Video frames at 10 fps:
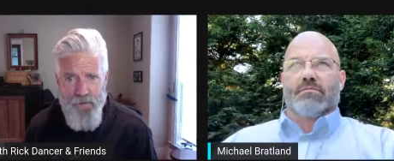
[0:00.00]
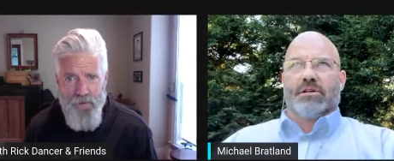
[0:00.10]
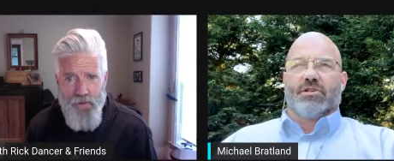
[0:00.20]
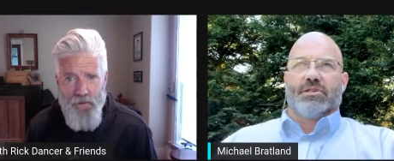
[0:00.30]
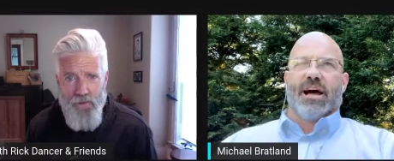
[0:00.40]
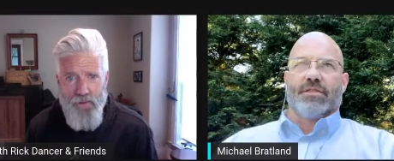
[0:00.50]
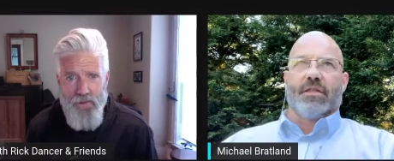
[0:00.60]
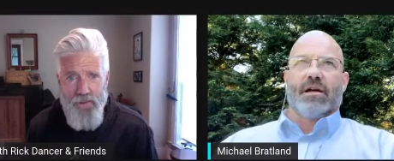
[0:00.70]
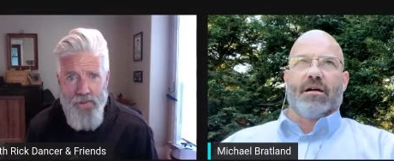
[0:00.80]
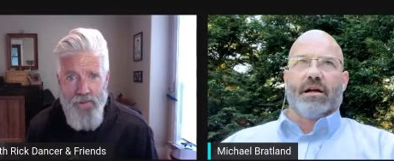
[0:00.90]
Speaker 1: research out
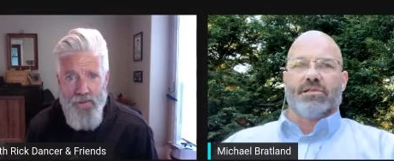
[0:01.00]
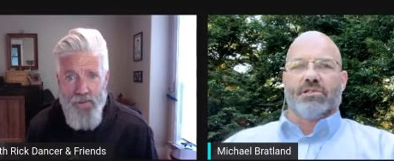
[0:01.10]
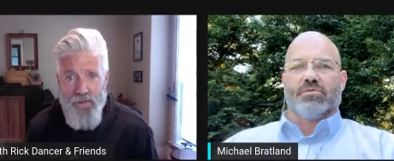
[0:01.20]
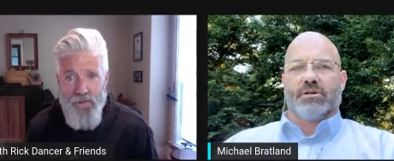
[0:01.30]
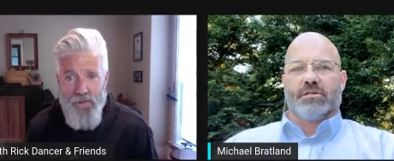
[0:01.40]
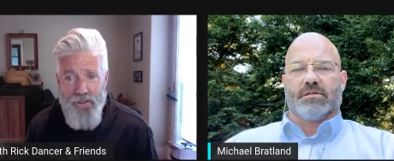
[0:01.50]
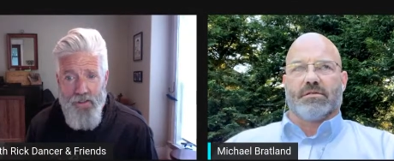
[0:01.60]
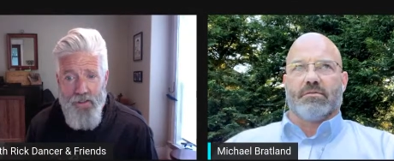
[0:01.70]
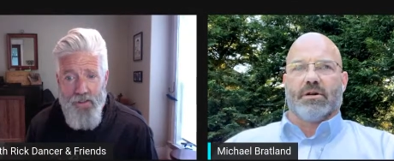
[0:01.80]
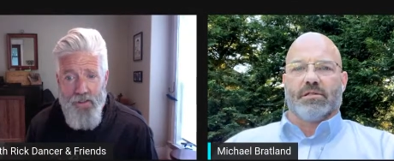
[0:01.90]
there. It just was,
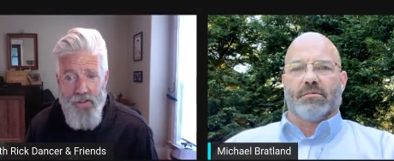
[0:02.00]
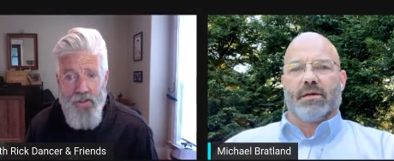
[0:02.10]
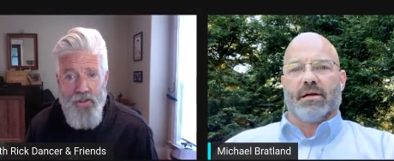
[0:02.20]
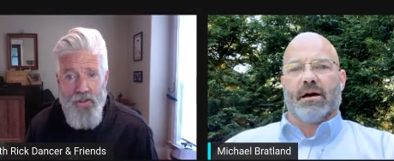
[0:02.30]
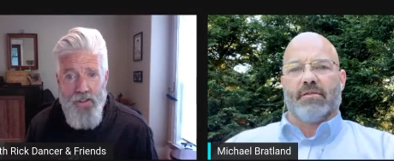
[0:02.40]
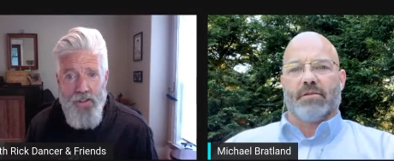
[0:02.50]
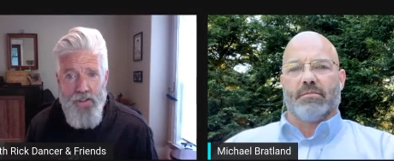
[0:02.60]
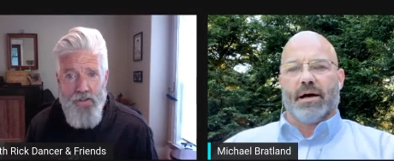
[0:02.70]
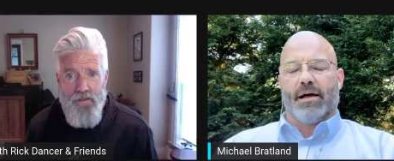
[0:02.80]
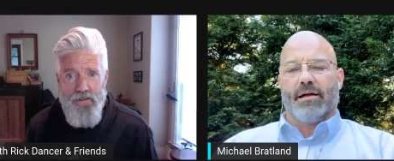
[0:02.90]
it wasn't being covered
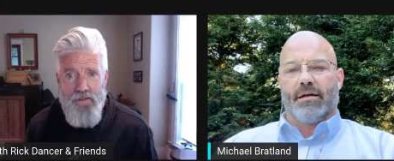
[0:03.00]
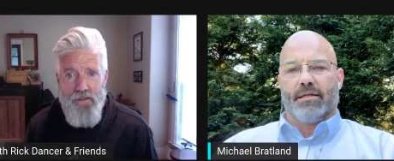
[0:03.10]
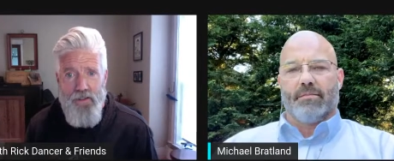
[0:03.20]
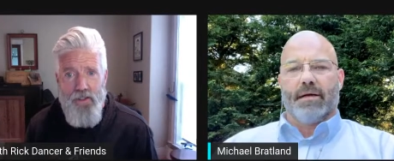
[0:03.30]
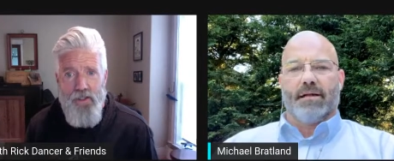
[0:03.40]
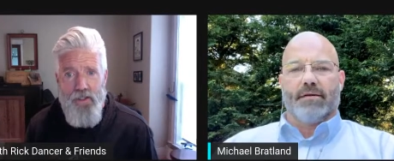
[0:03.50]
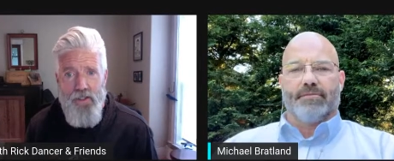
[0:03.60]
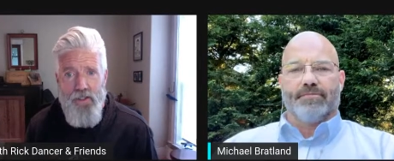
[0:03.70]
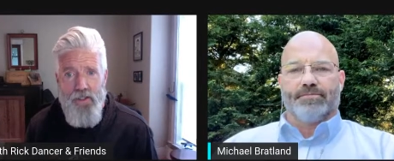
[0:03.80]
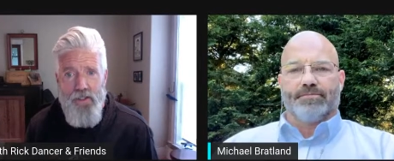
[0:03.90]
by the media.
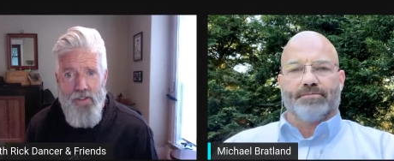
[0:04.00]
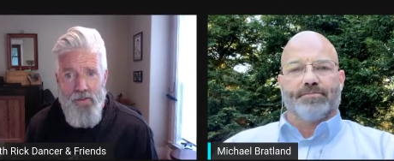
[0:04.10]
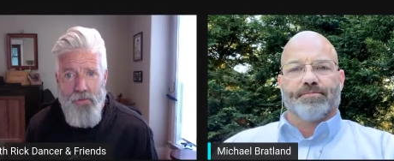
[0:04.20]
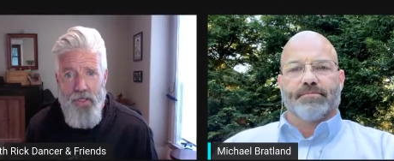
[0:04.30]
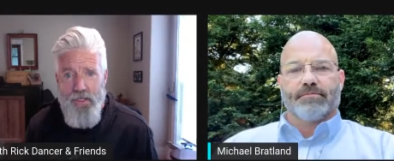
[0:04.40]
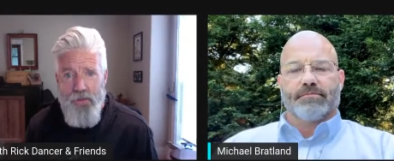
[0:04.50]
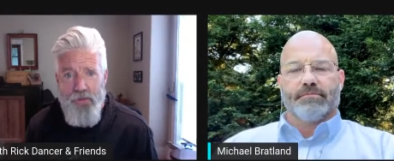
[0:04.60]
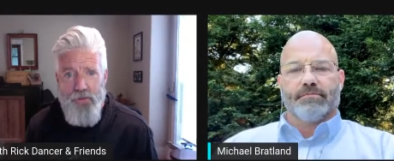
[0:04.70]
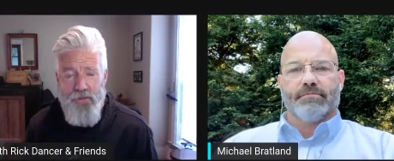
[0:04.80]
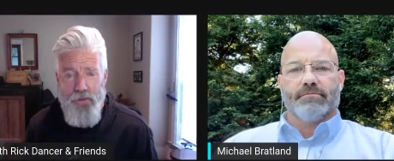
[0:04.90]
Right. It
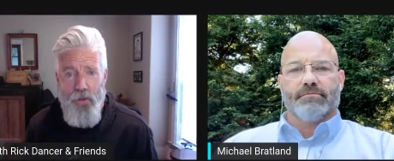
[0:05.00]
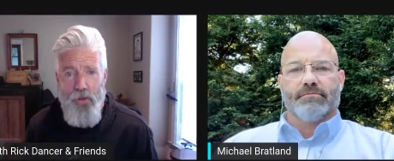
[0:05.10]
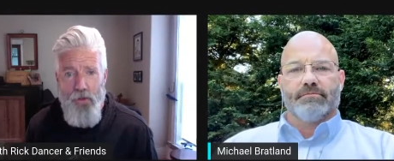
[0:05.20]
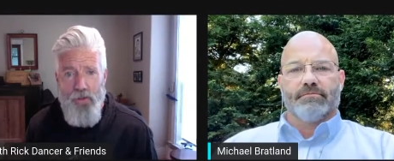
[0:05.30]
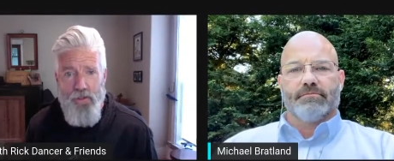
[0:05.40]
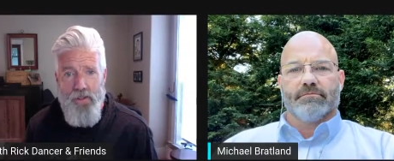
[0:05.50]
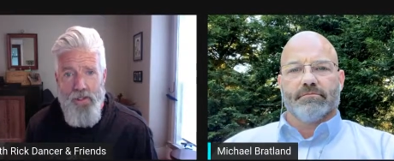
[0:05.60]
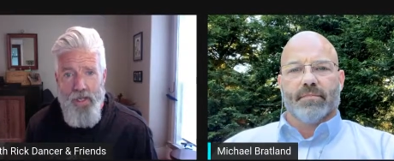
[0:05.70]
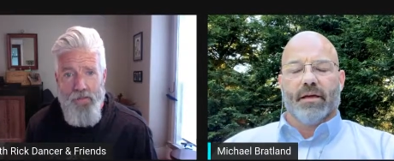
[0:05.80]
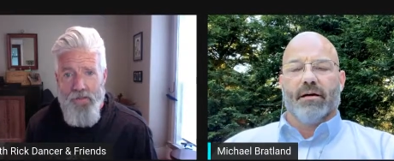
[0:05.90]
was ignored.
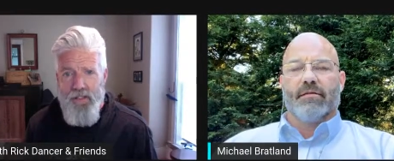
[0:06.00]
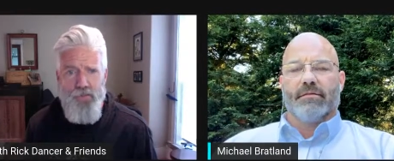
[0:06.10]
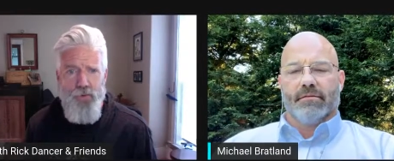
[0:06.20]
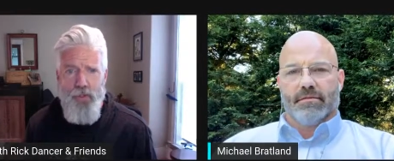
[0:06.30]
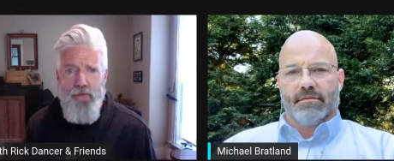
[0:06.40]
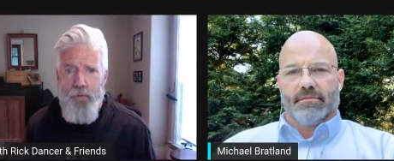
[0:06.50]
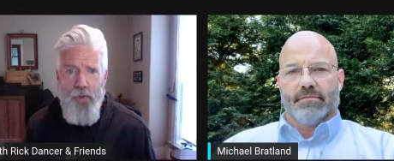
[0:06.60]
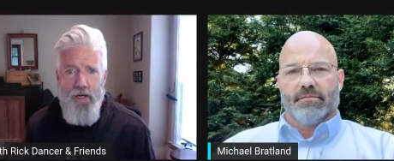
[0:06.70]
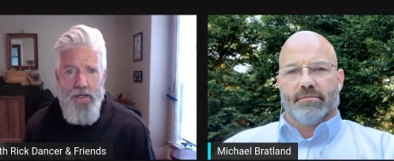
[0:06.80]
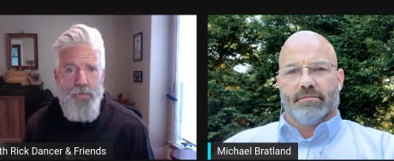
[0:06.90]
Speaker 2: And yeah. then we even
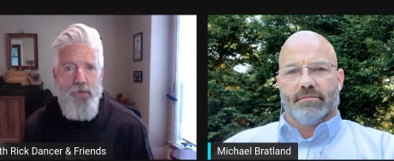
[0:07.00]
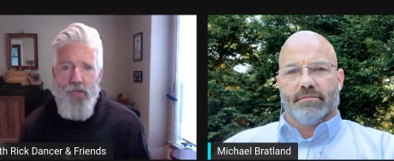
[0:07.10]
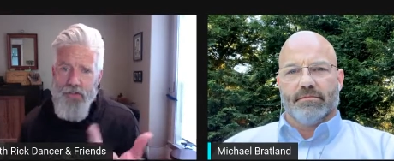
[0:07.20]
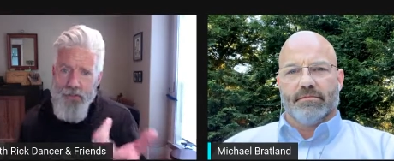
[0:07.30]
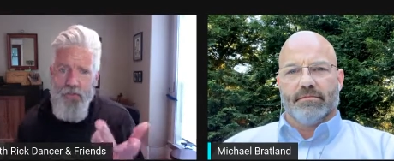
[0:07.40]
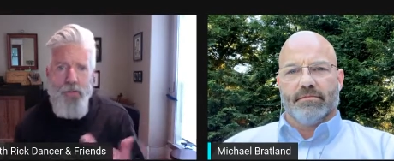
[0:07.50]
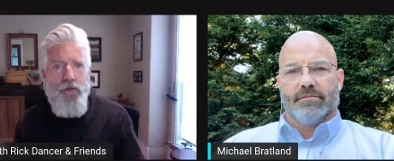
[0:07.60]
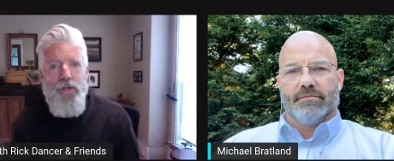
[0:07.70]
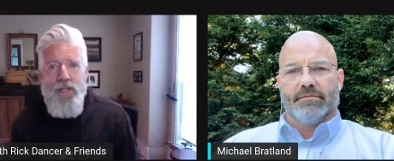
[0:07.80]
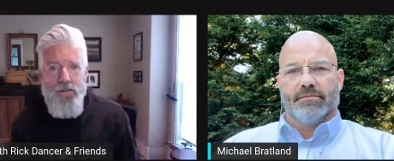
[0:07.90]
brought it up because
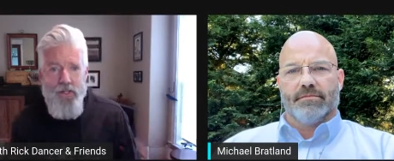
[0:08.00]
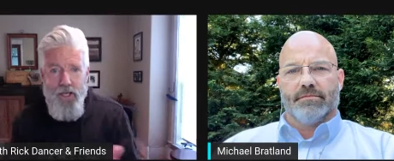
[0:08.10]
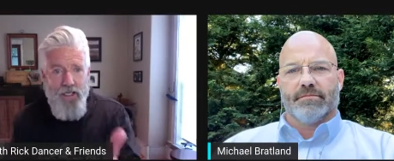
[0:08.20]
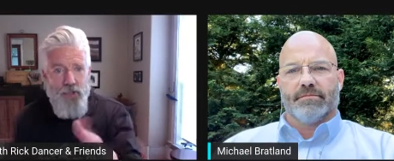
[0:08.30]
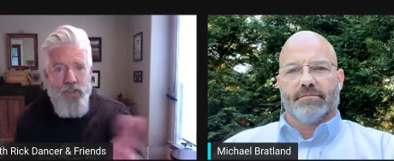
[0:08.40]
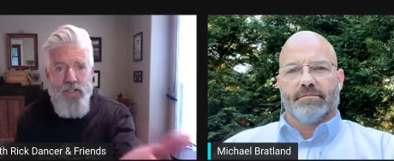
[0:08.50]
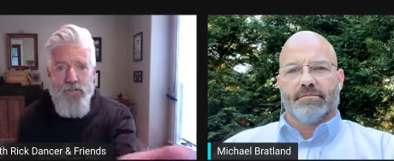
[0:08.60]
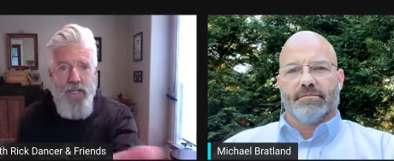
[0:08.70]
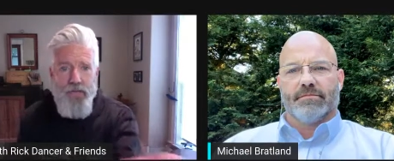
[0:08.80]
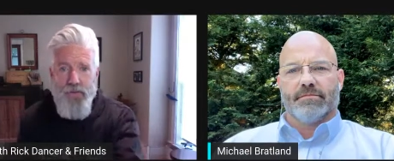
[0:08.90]
remember, like I couldn't
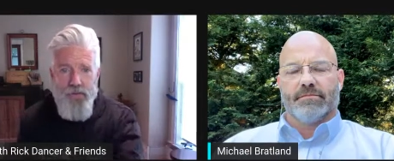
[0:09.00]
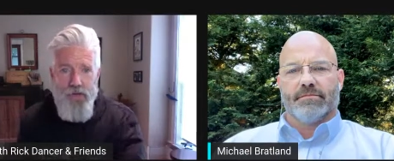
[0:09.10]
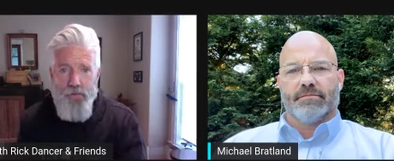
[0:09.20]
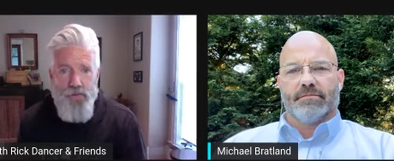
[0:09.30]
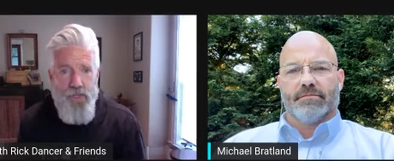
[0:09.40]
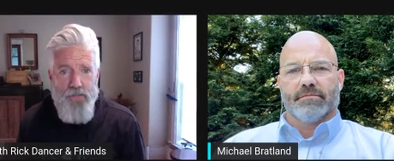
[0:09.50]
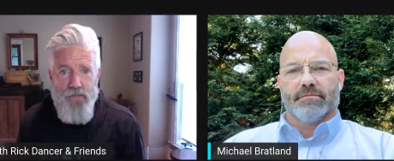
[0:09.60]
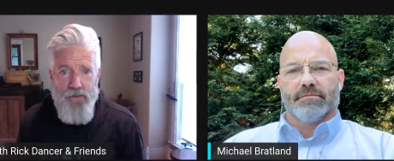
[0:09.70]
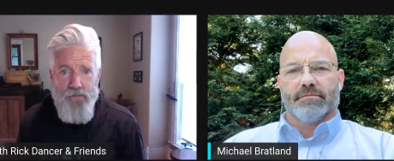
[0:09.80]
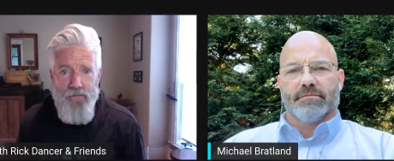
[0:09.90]
even have this
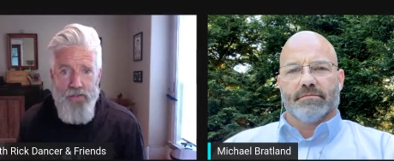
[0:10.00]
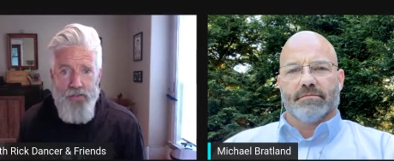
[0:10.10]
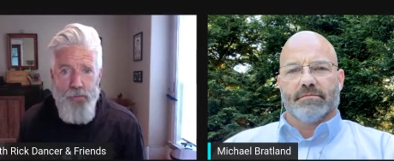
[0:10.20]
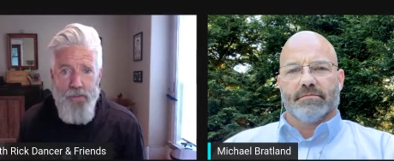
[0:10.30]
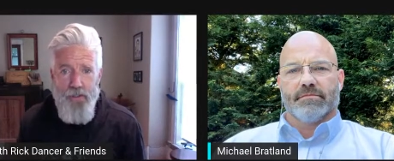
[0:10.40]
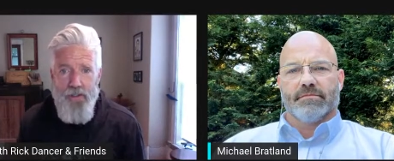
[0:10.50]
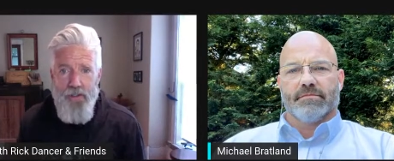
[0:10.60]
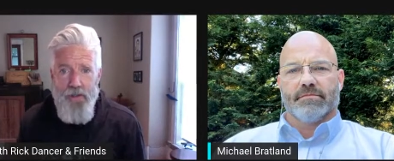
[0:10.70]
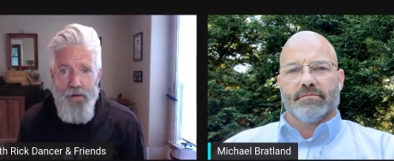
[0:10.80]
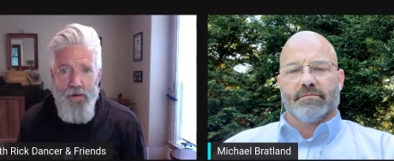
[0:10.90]
conversation on Facebook
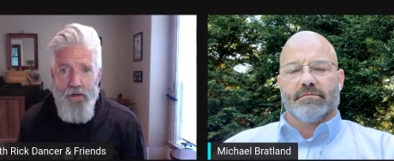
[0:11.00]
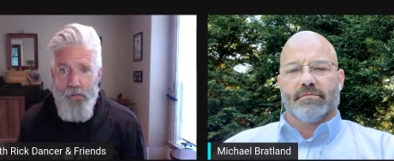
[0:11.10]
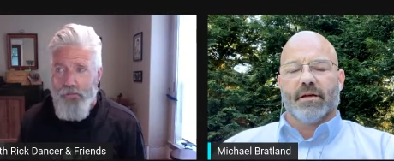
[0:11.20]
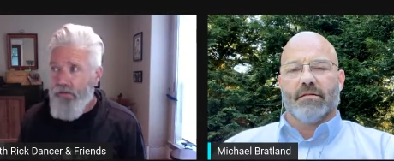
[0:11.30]
um, yeah.